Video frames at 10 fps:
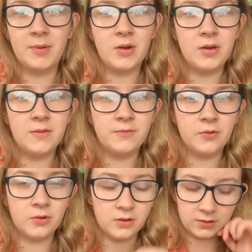but I
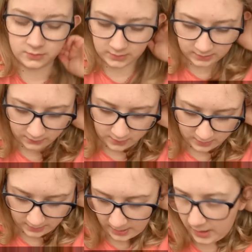thought I'd just
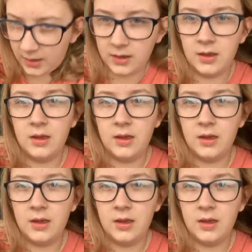quickly